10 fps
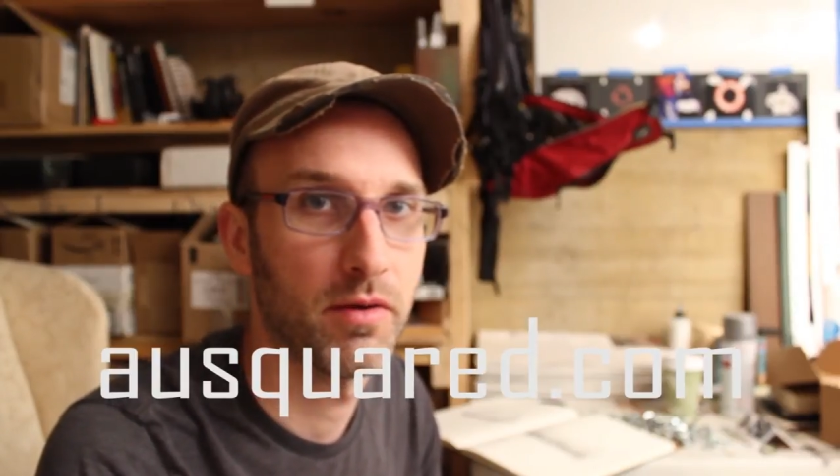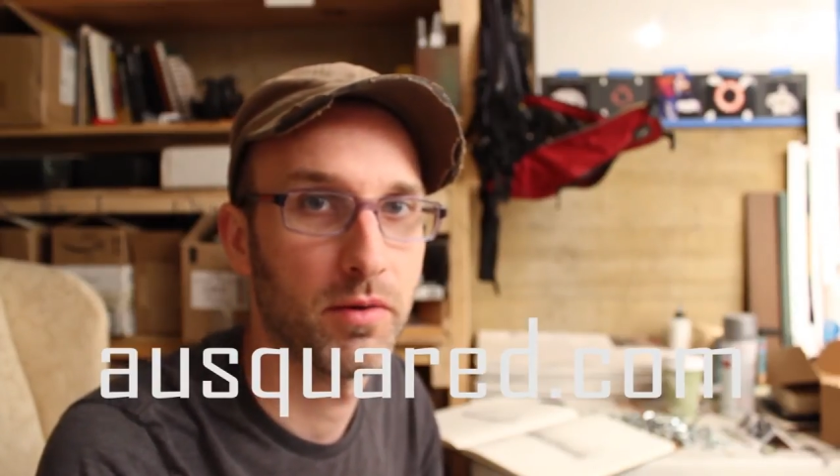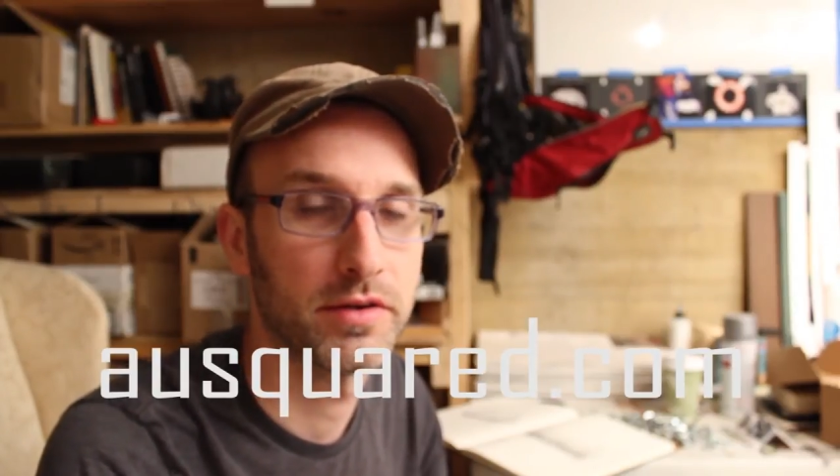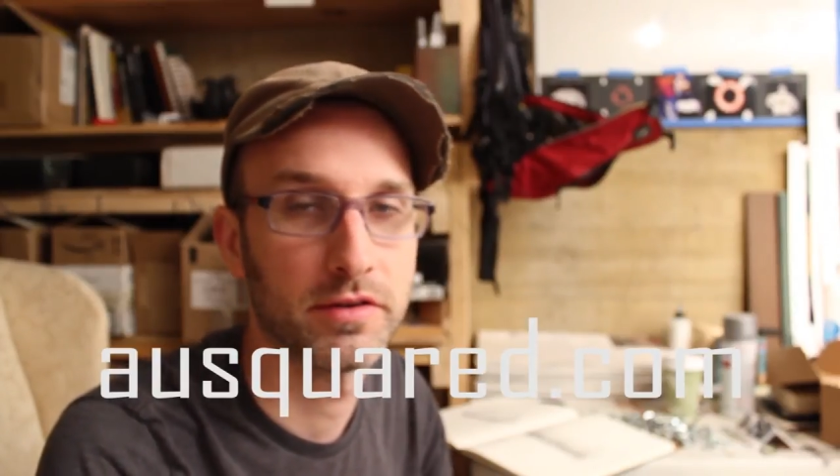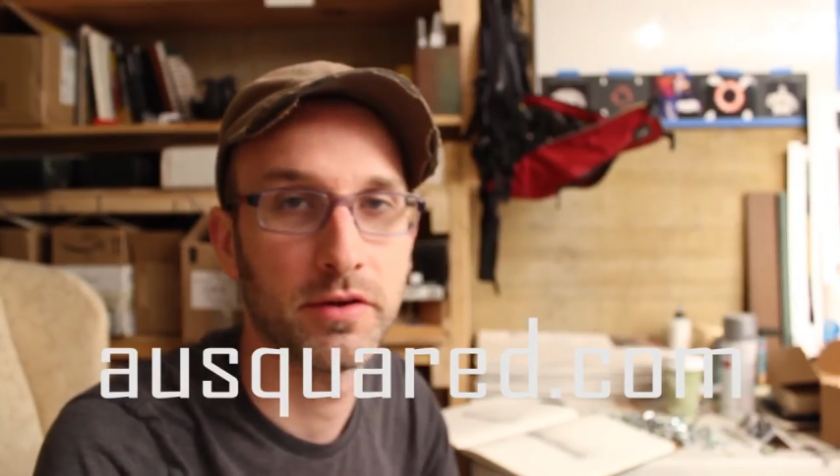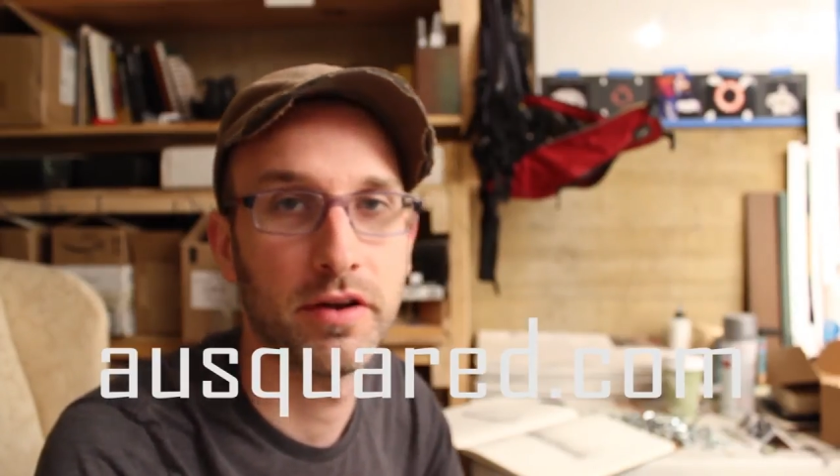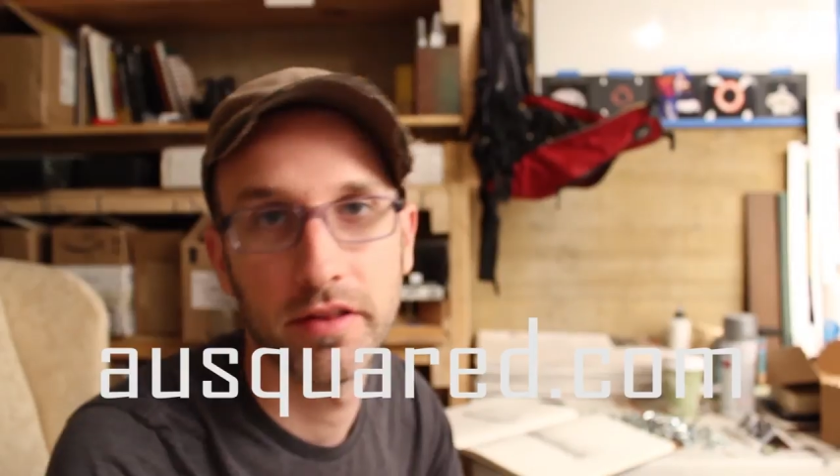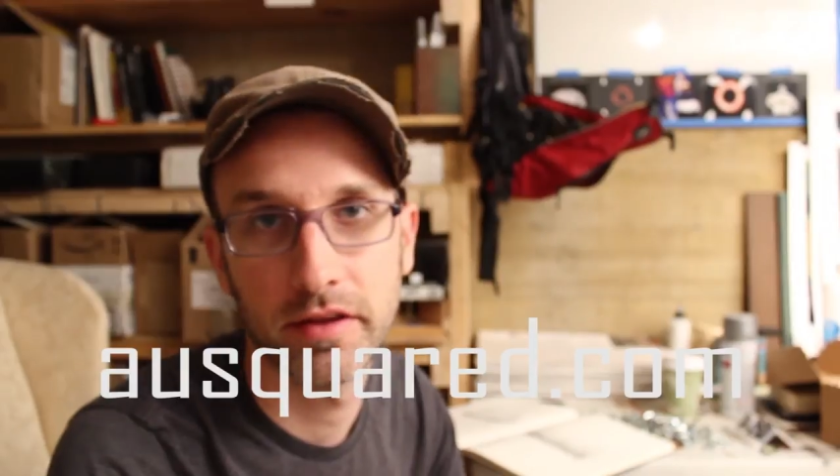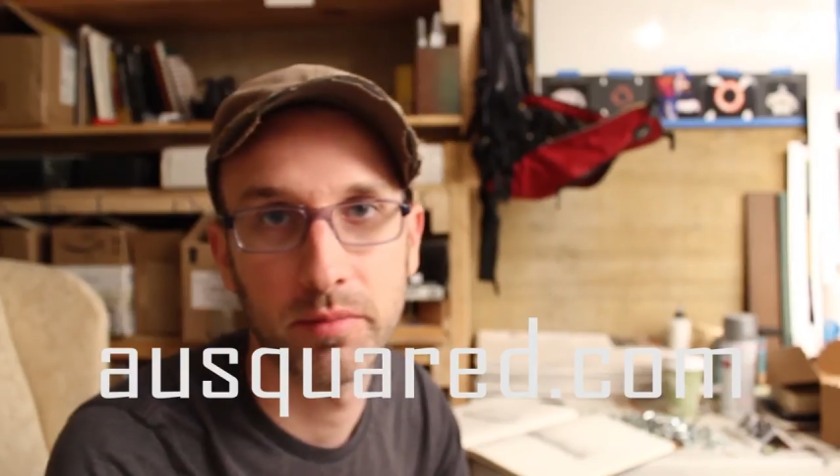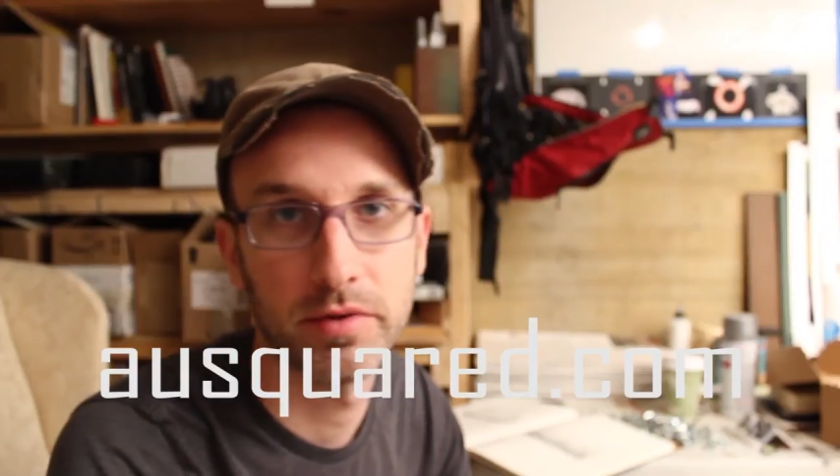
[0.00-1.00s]
want to learn
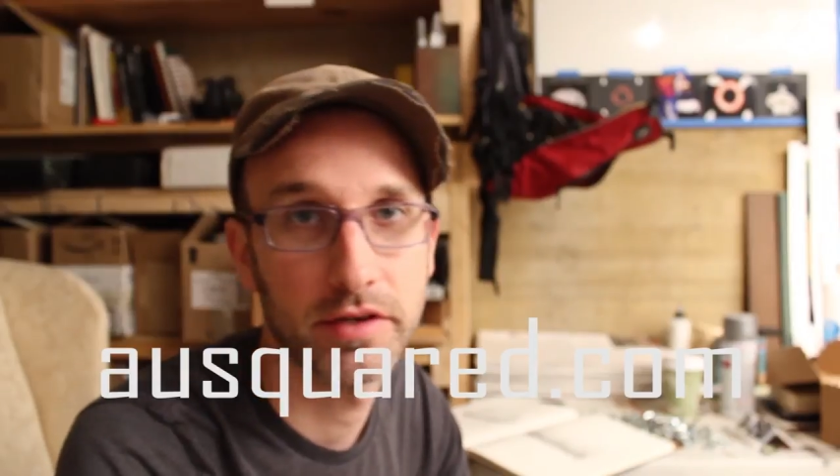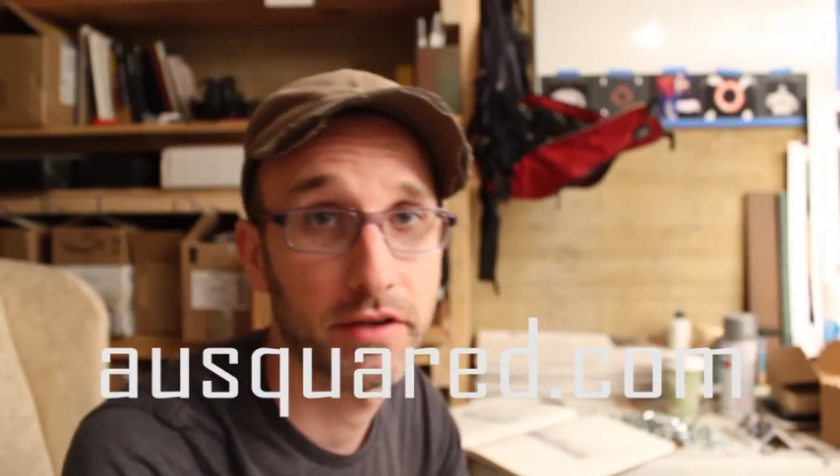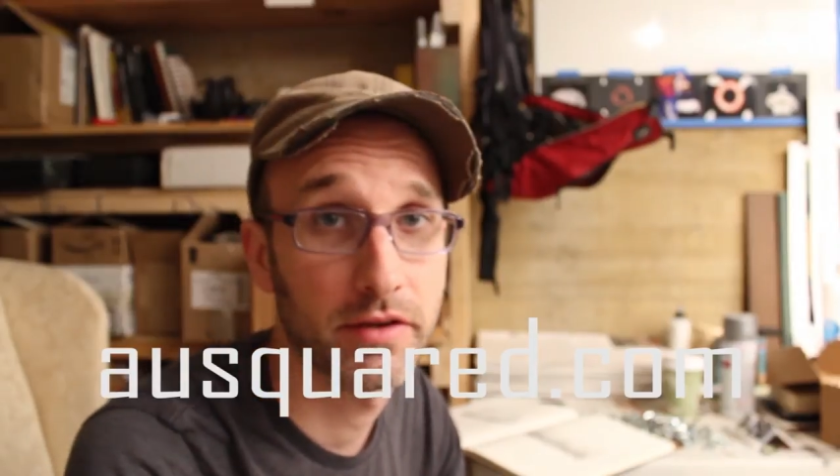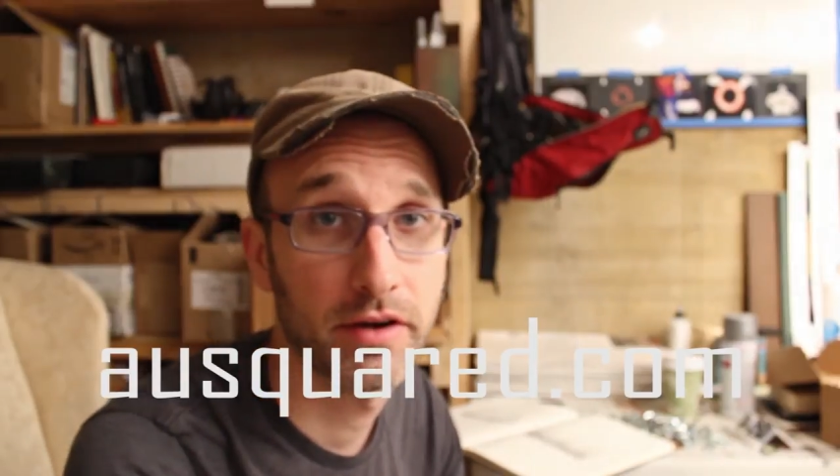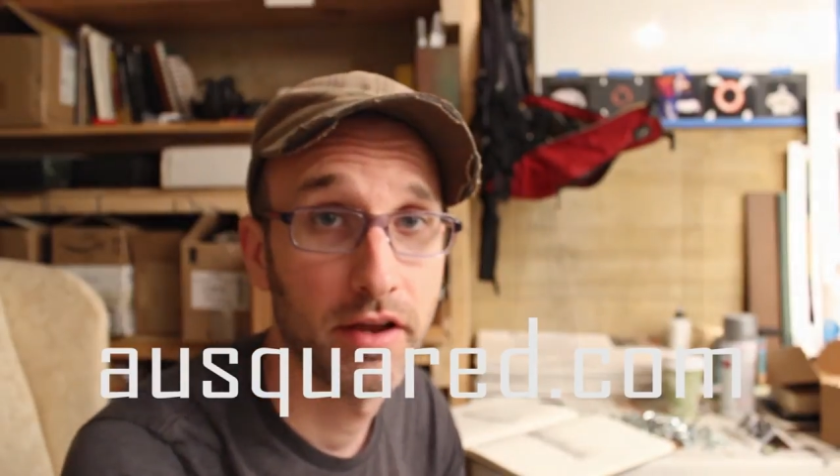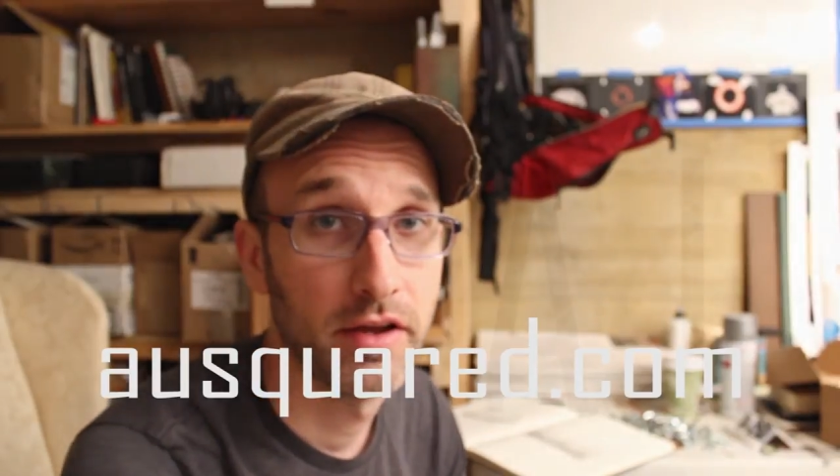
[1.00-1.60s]
anything in particular,